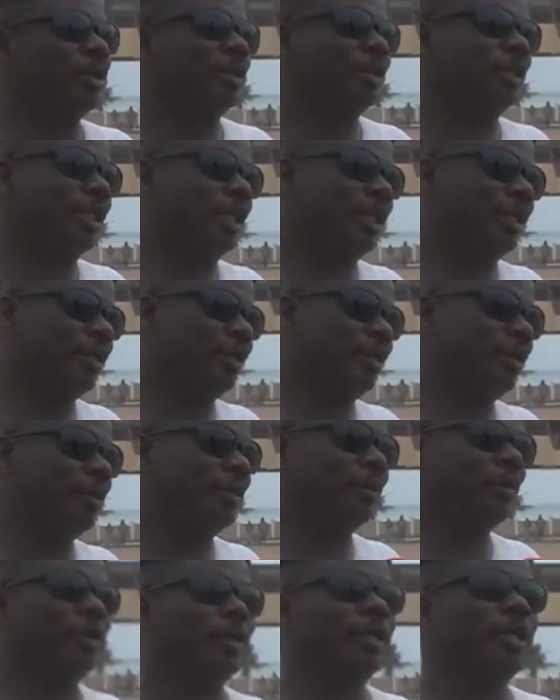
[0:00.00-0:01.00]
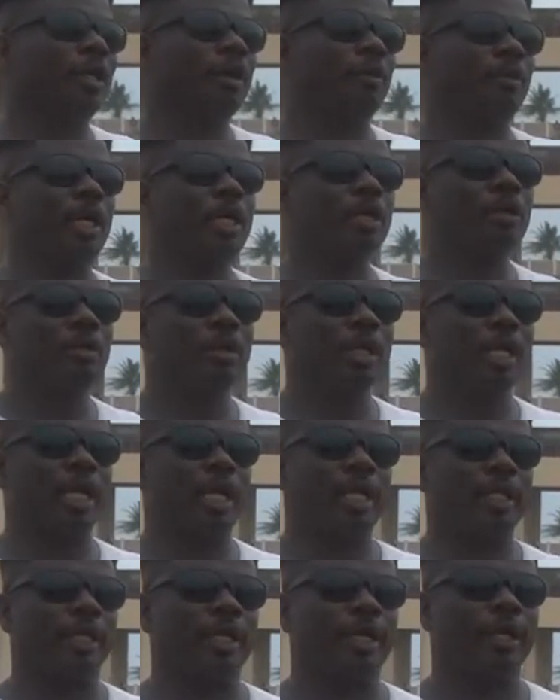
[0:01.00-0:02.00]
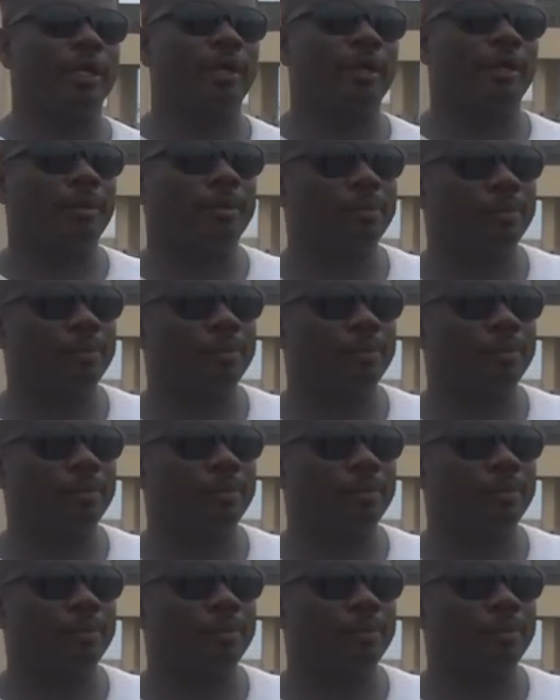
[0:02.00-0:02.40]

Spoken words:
to tell you. When you look at the